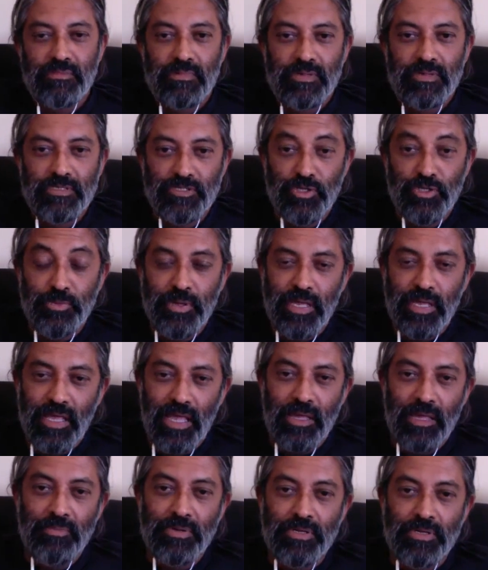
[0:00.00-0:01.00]
to be
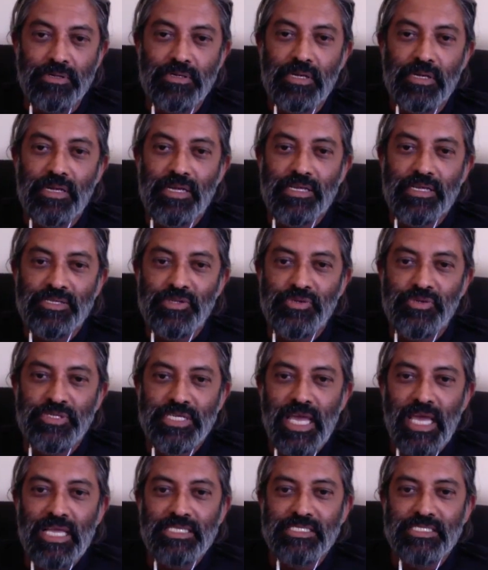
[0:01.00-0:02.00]
able to
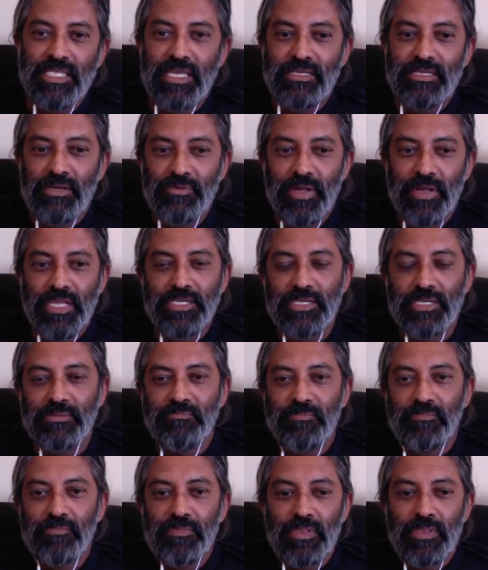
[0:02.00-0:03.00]
change their direction.
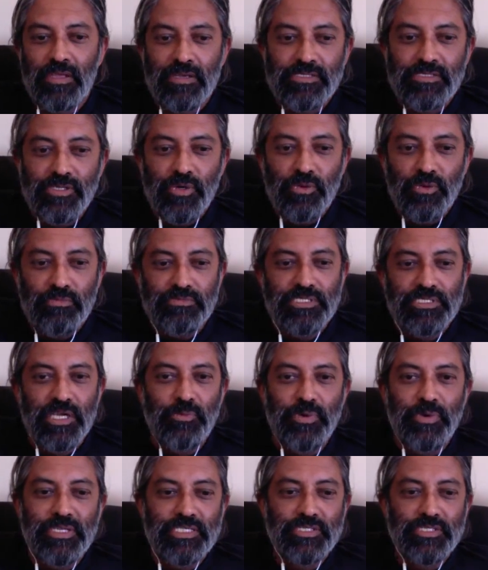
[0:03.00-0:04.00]
So shall
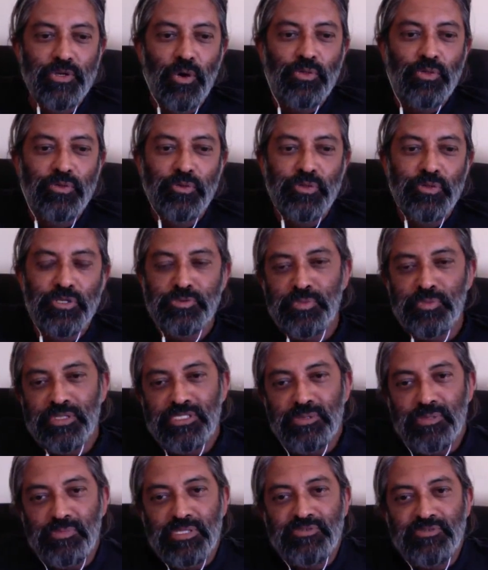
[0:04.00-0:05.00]
we just go through those
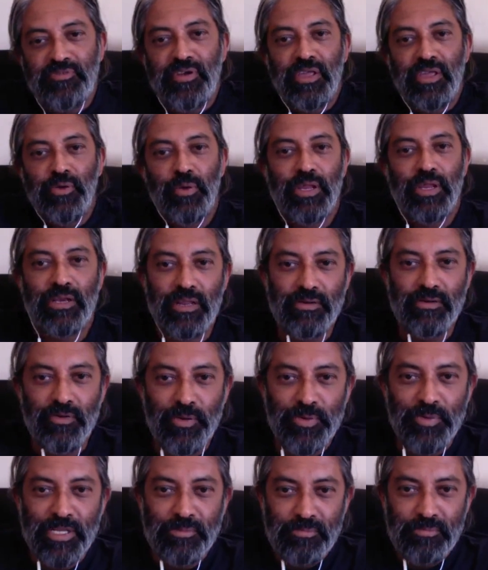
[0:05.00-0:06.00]
principles very quickly,
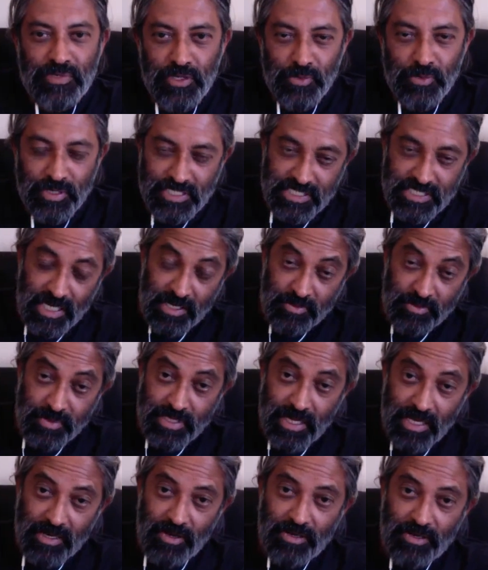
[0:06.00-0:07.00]
Roman? Do you want to start with
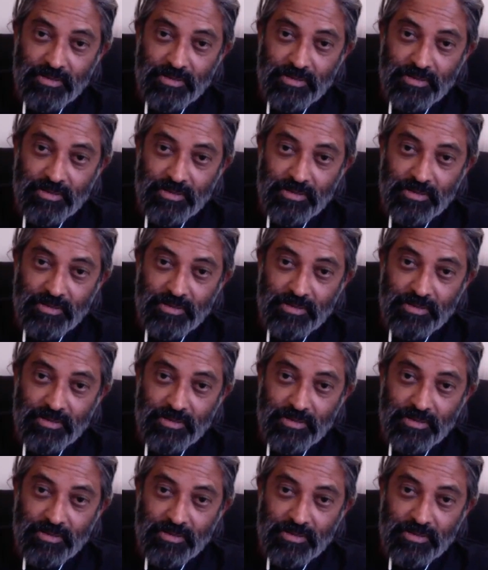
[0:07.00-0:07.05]
that, love?